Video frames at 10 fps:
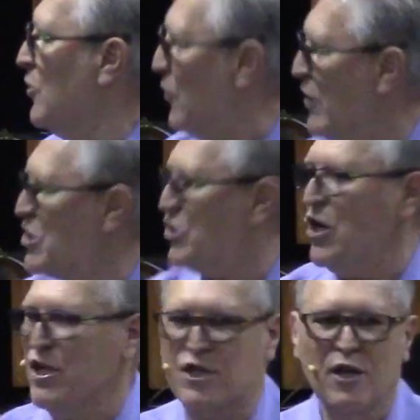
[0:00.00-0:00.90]
to this
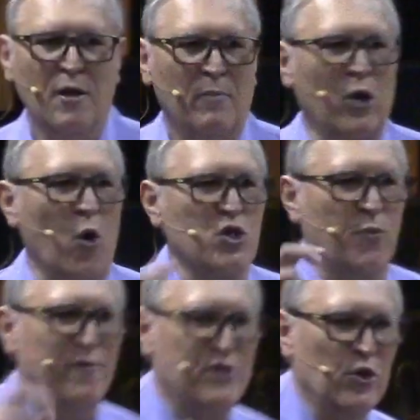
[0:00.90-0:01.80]
church,
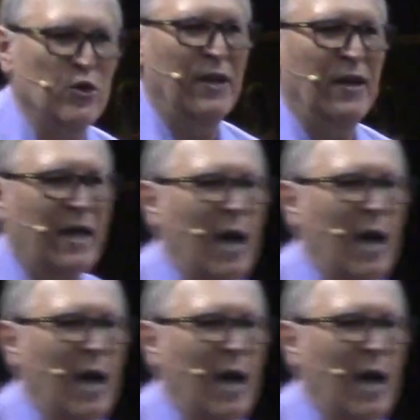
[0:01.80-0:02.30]
because we've stood in the